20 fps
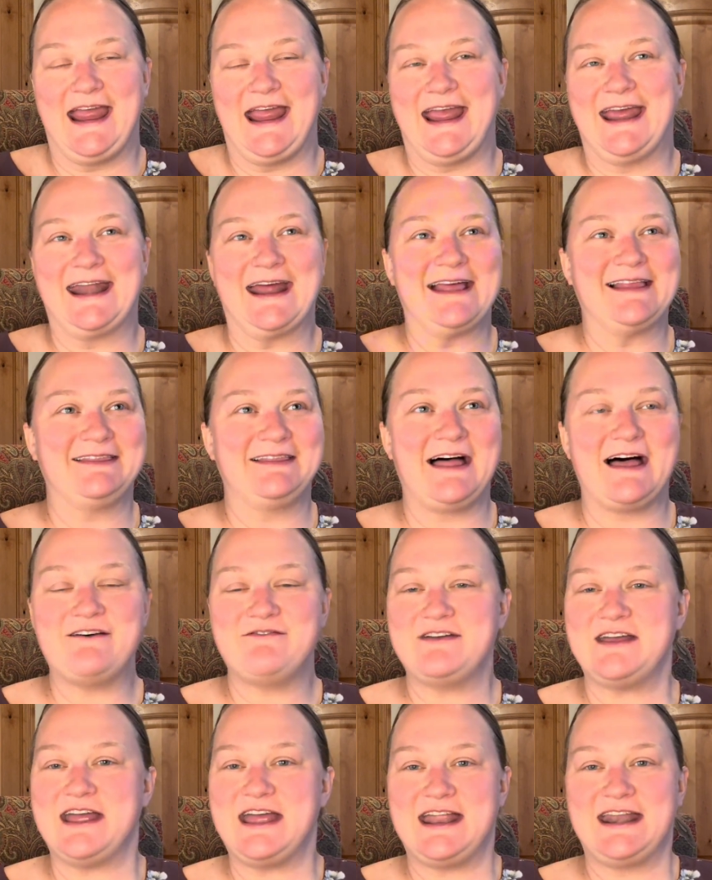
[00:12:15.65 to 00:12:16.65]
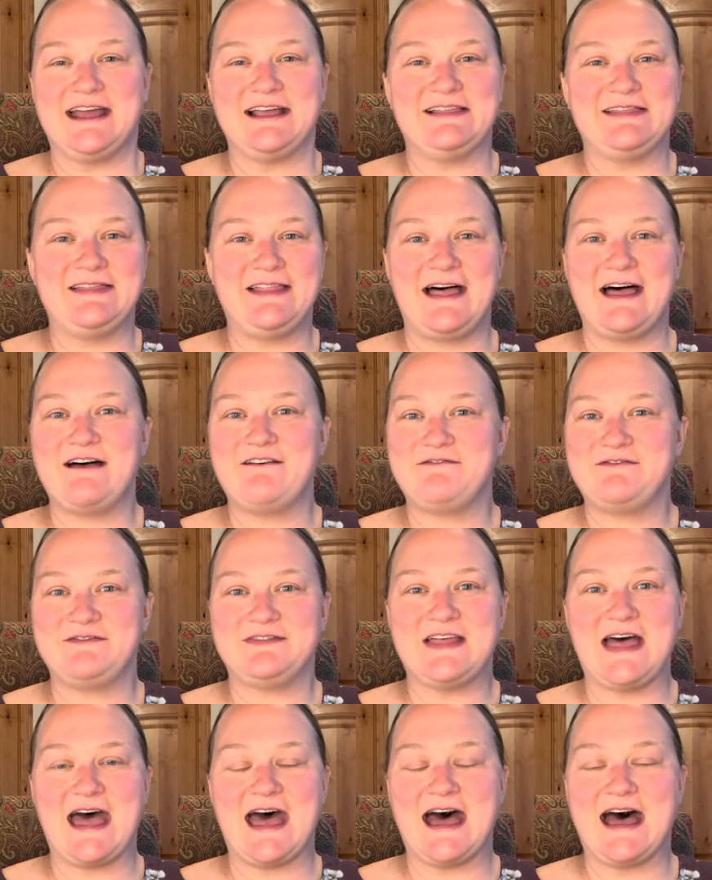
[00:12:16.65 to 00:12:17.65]
And I love it. And I love
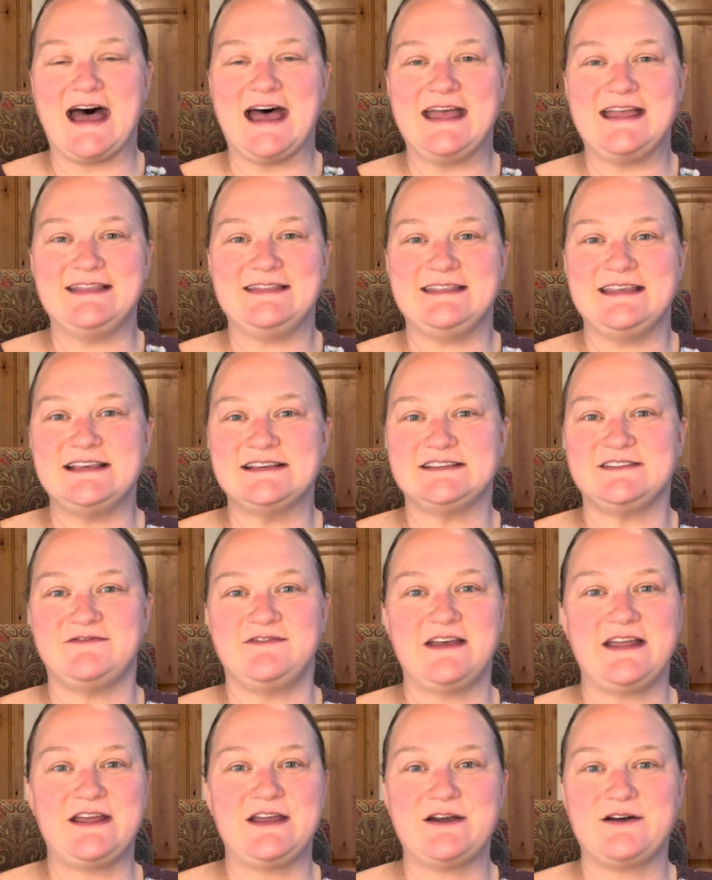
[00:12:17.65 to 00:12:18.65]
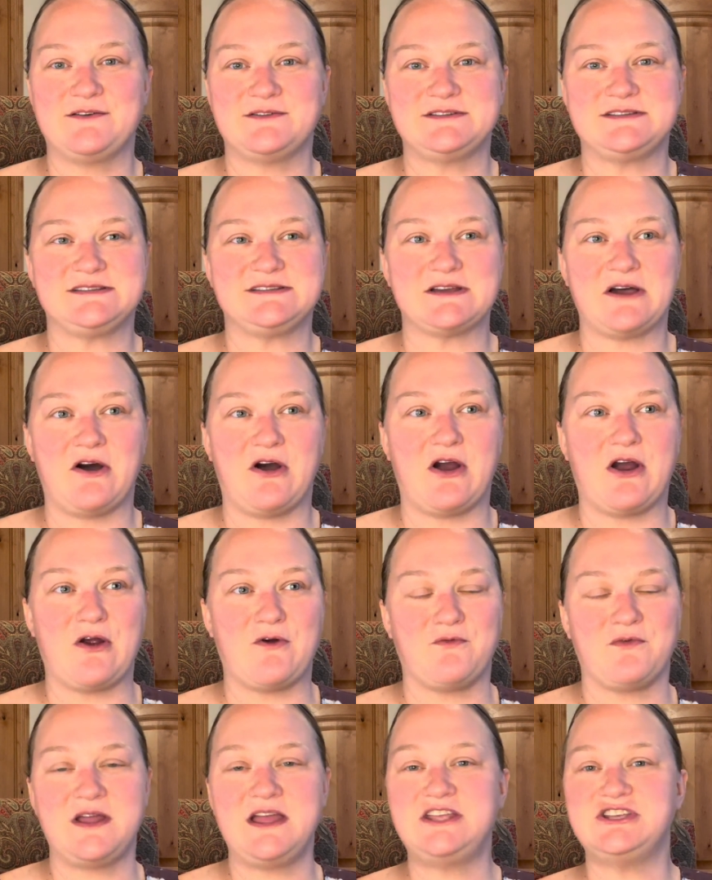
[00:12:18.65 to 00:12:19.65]
that these videos
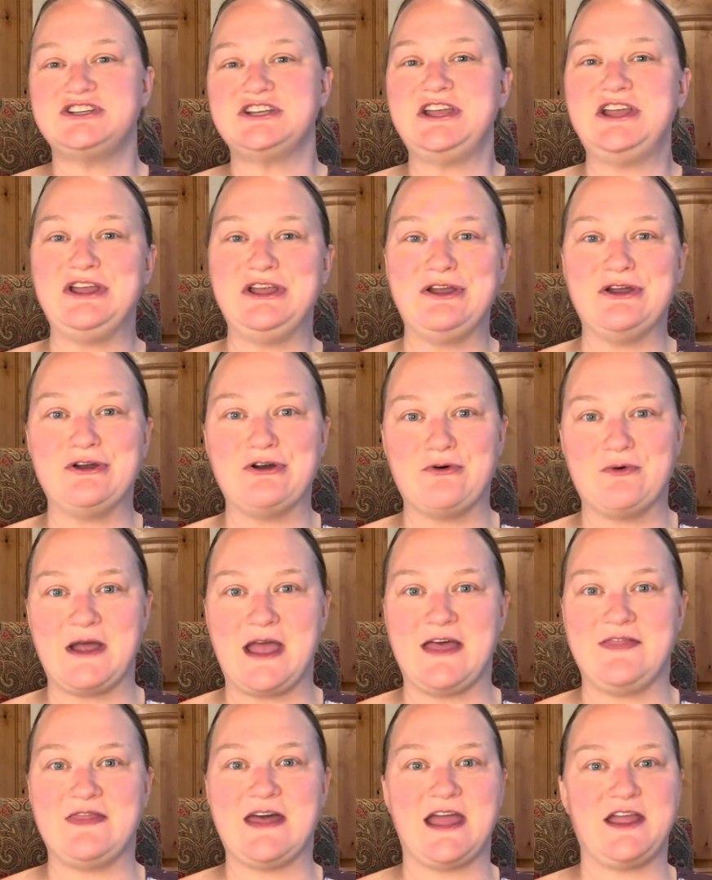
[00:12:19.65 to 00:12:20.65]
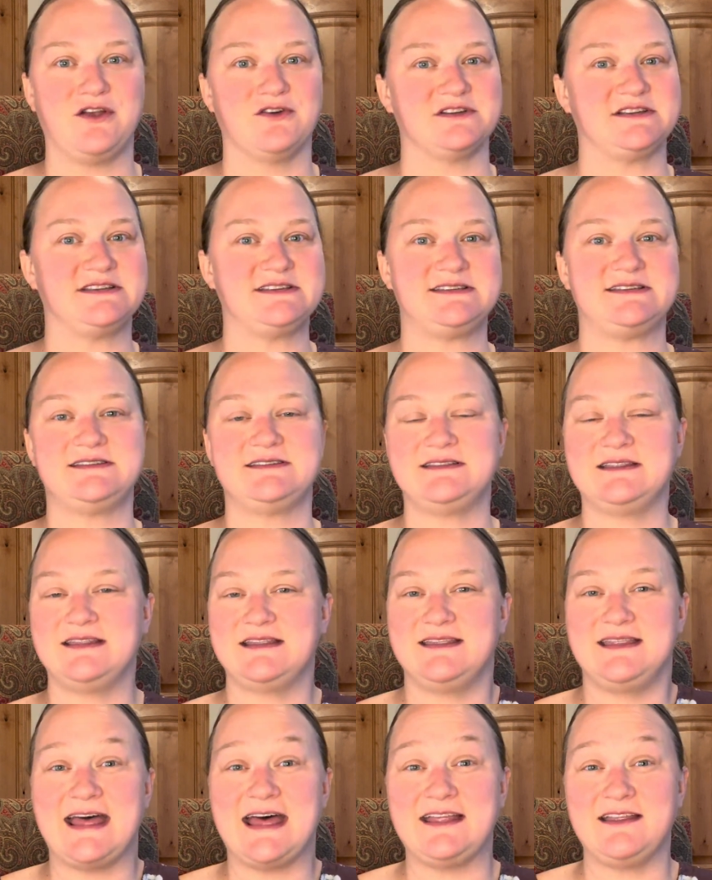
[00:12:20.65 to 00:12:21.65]
are reaching you, and
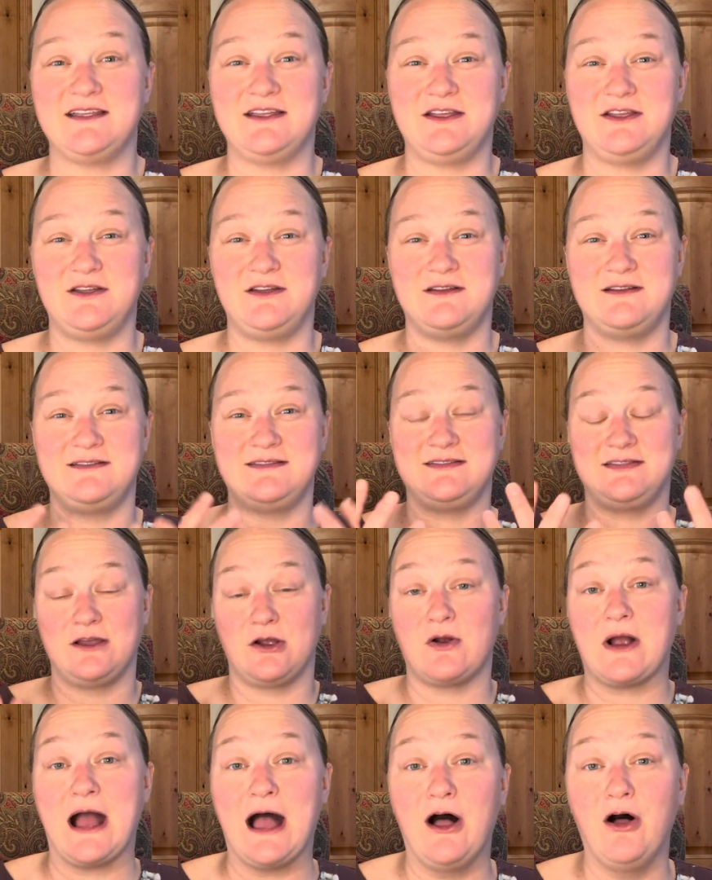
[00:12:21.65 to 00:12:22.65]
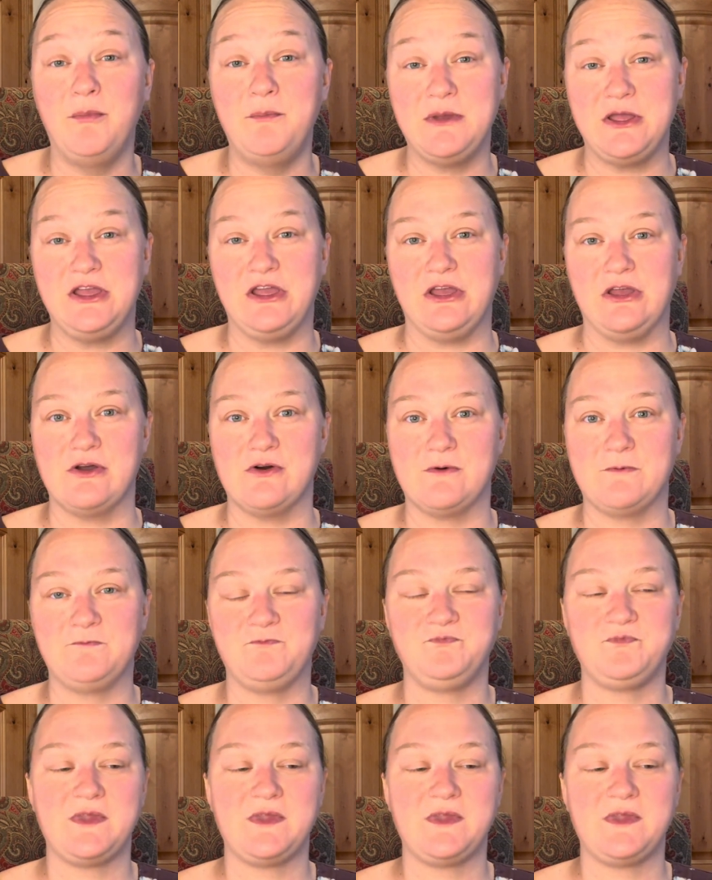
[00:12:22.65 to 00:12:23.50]
that they're helping you.